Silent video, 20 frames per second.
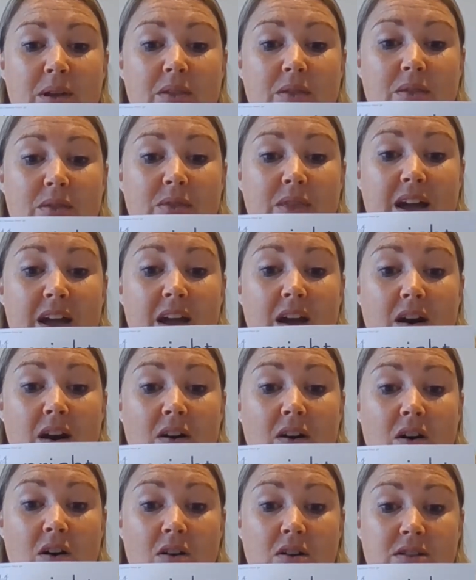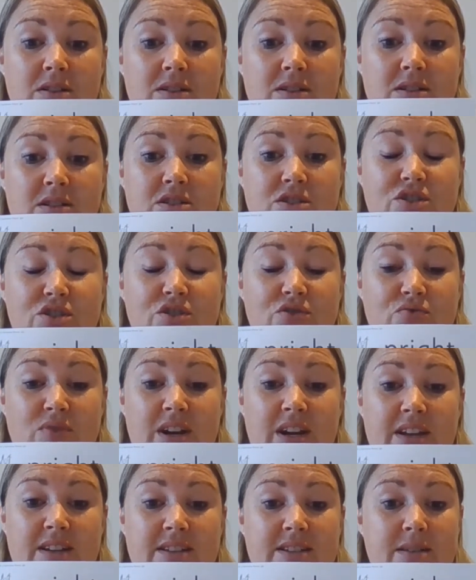They are asked to
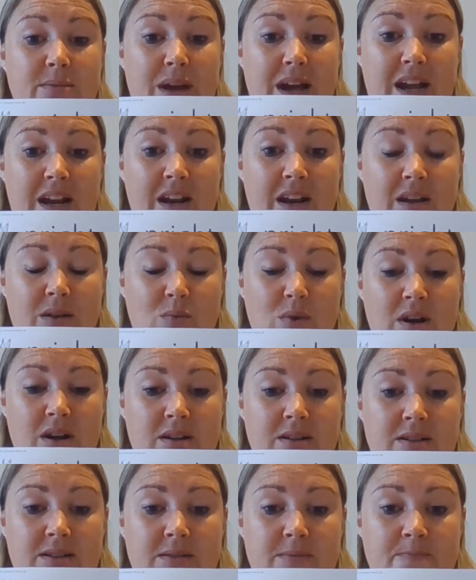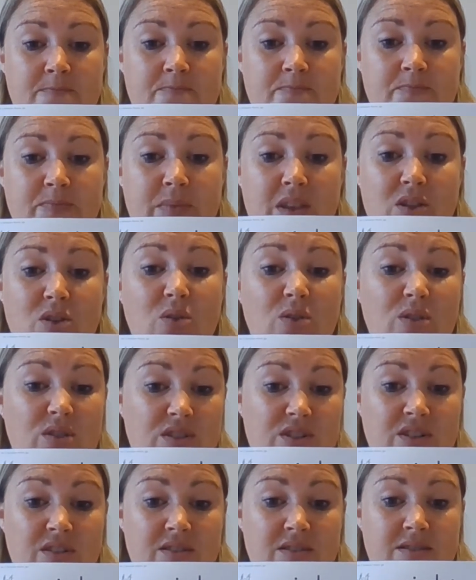read some alien words.
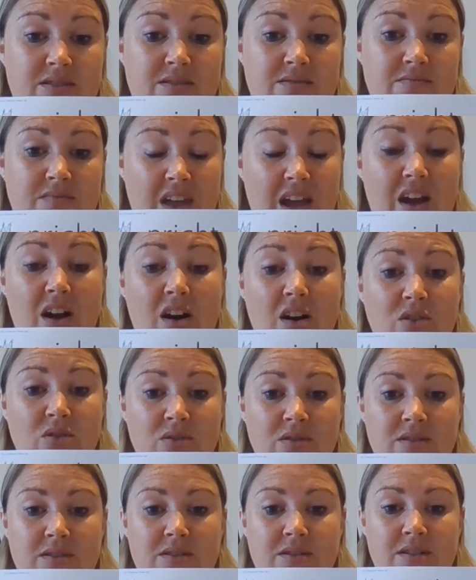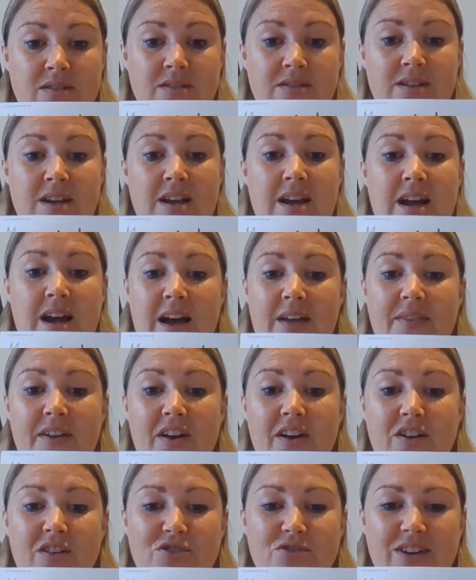Nonsense. They are nonsense, and they
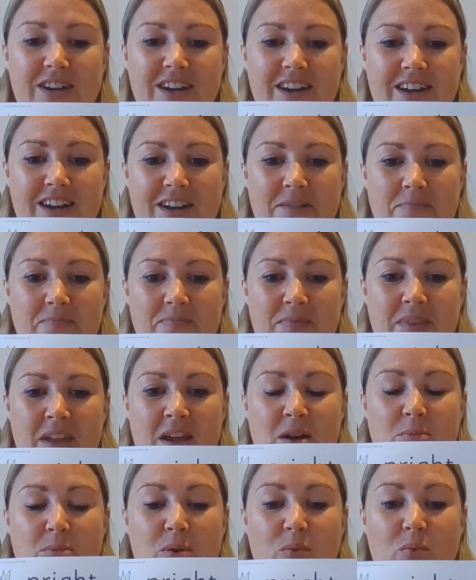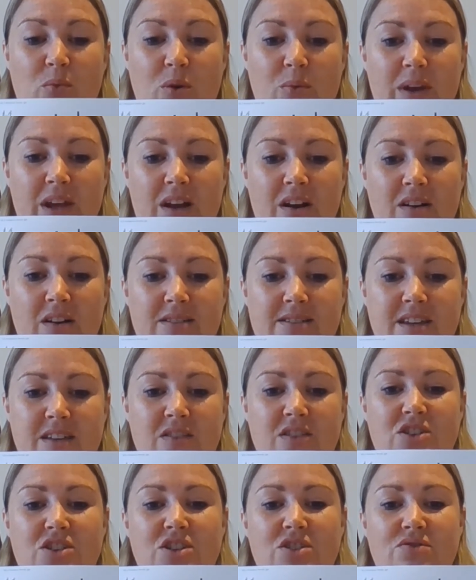are tricky. But what we're asking
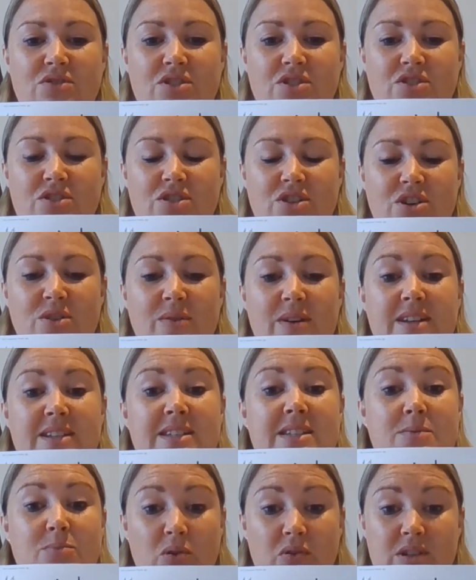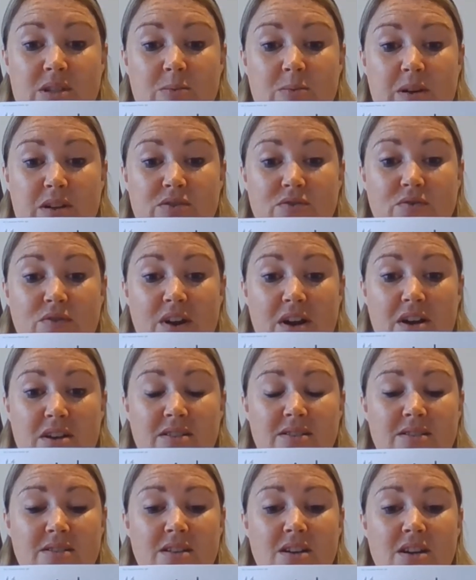the children to do is spot the Special Friends.
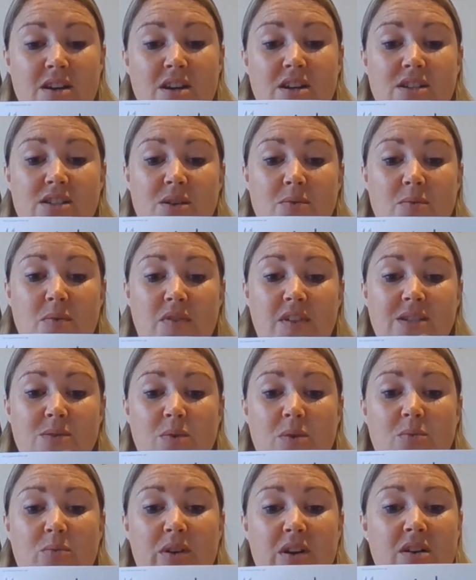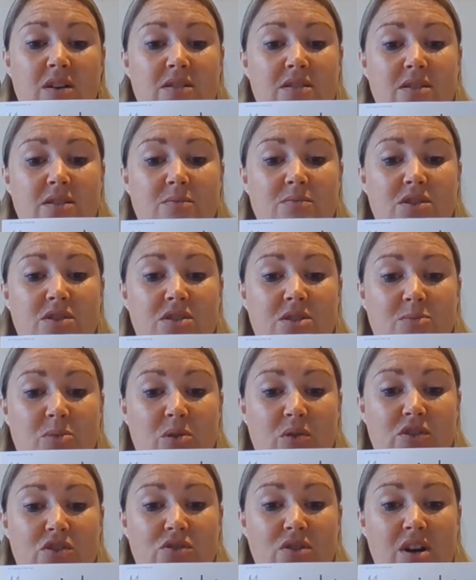So with this one, we'd ask them to spot
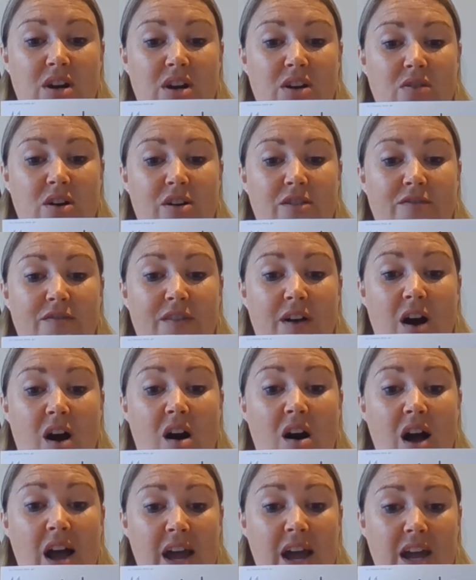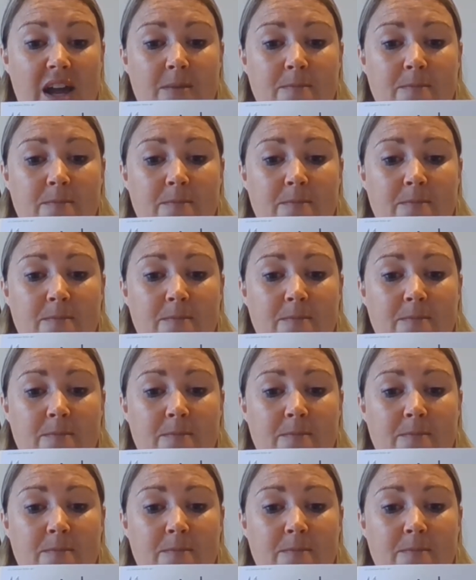the trigraph I,